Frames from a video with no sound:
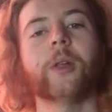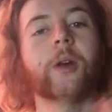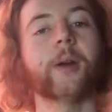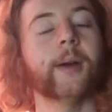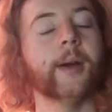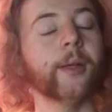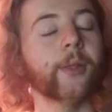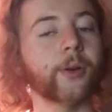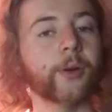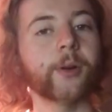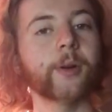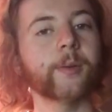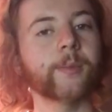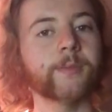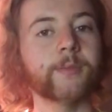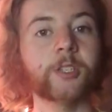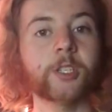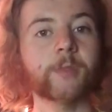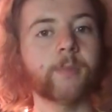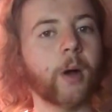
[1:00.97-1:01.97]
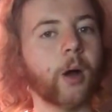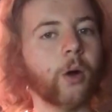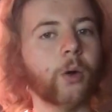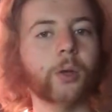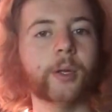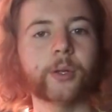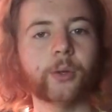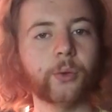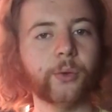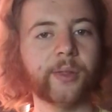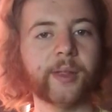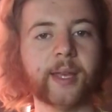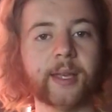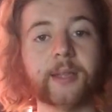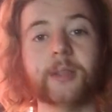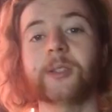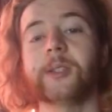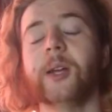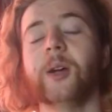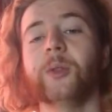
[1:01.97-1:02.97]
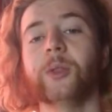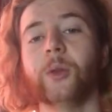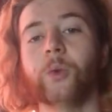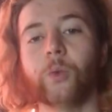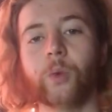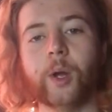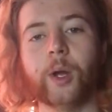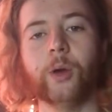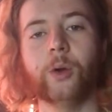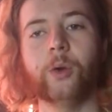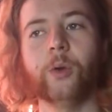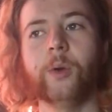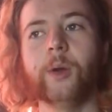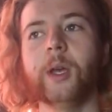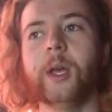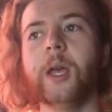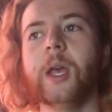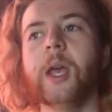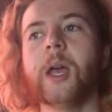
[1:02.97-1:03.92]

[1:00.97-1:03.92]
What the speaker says: There are other small little things down the road,